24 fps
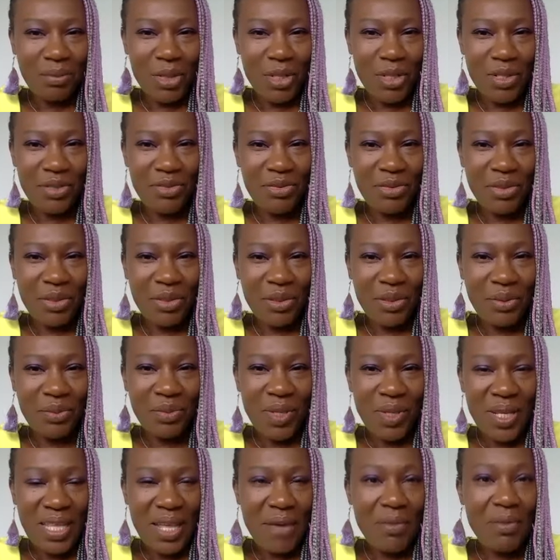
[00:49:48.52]
Beautiful.
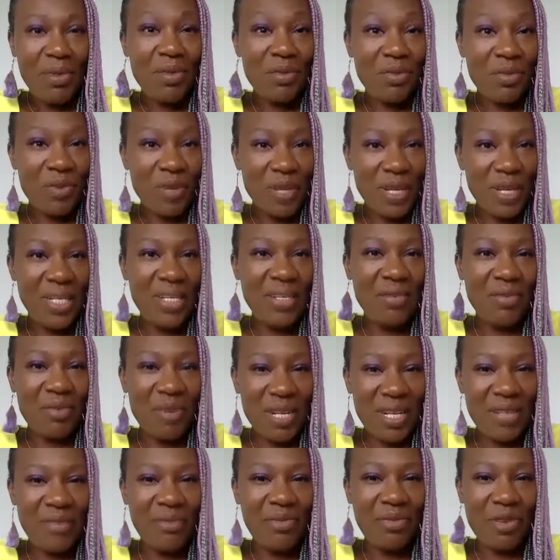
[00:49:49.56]
That was really,
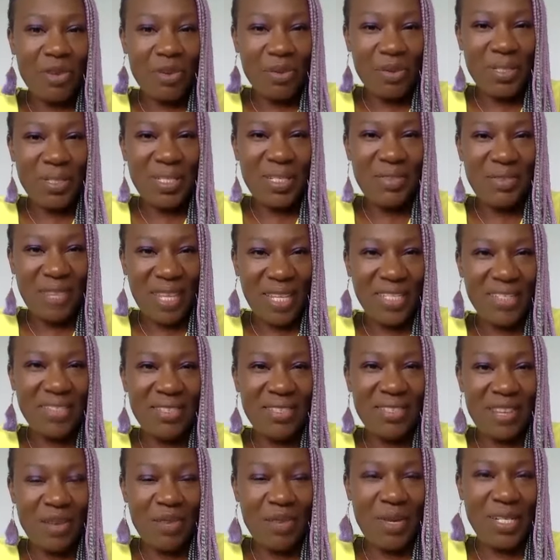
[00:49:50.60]
really informative. Thank you
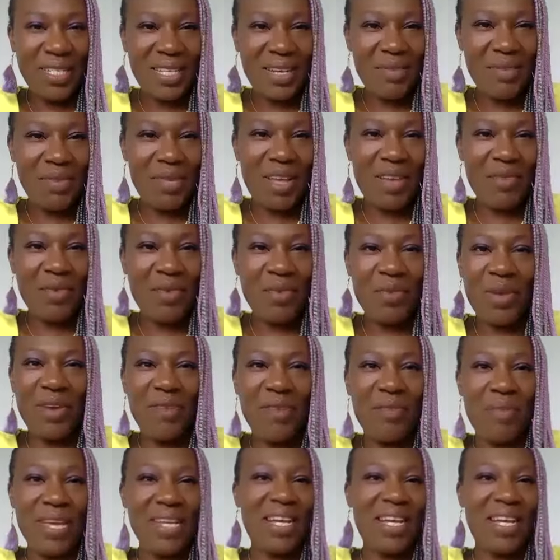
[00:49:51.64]
so much. I mean, I've been wearing